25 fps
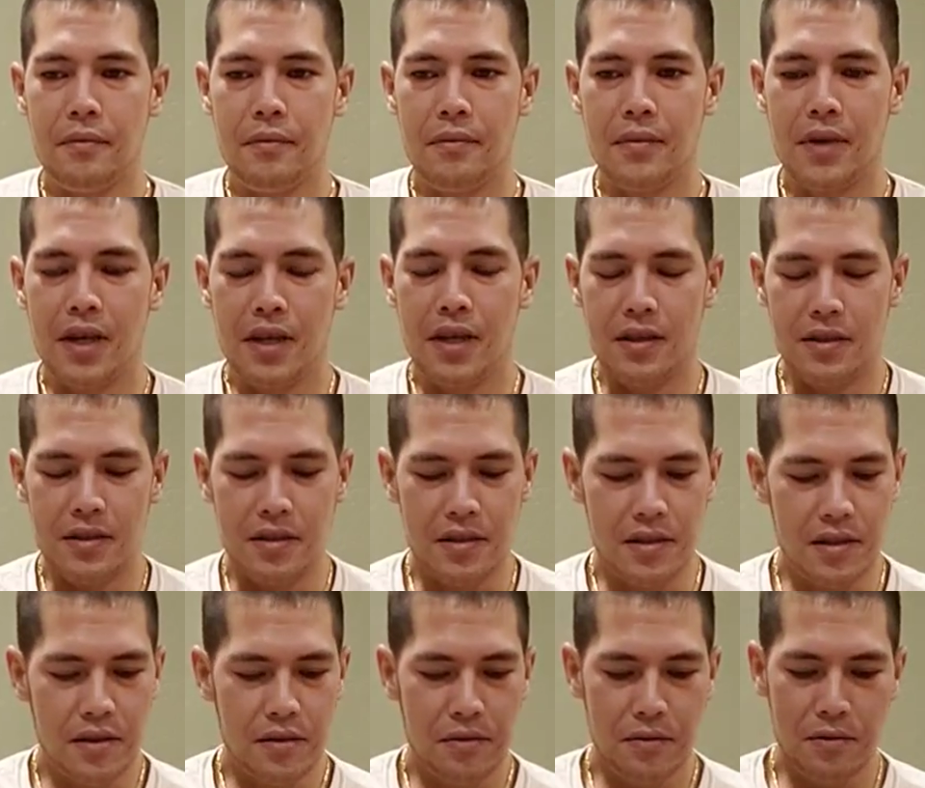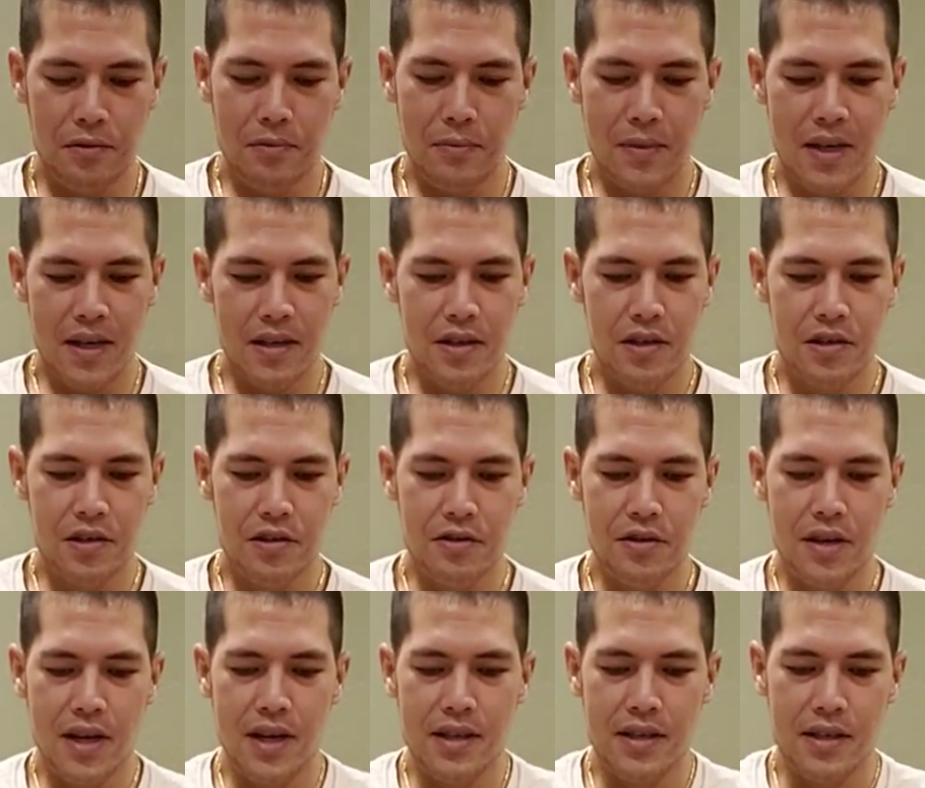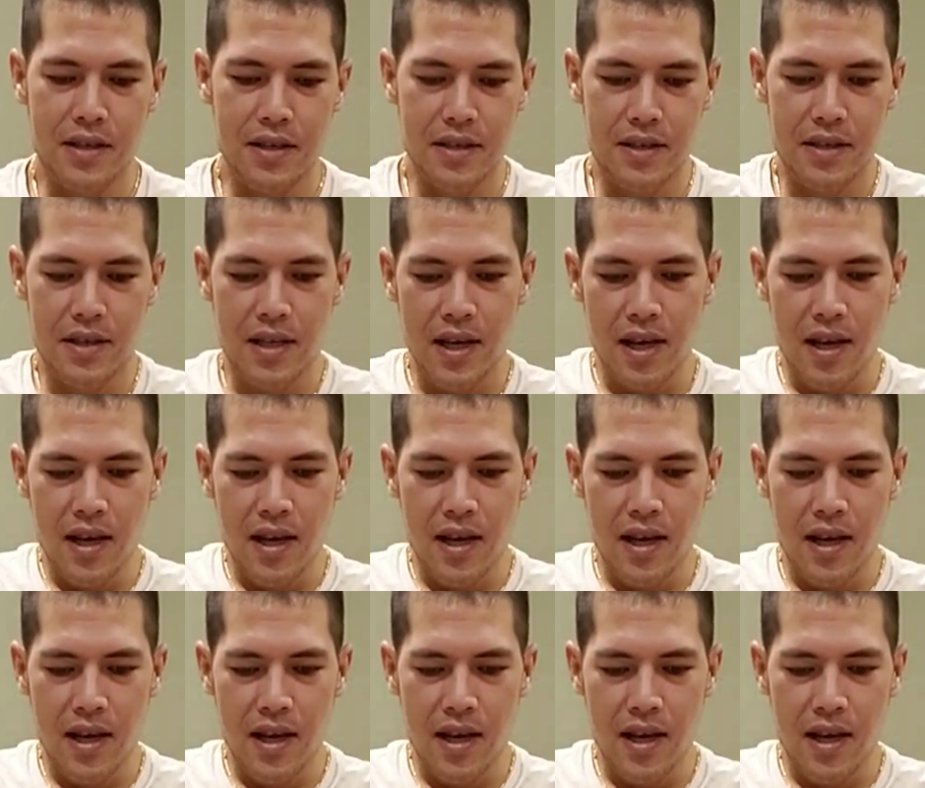can still do my stretches.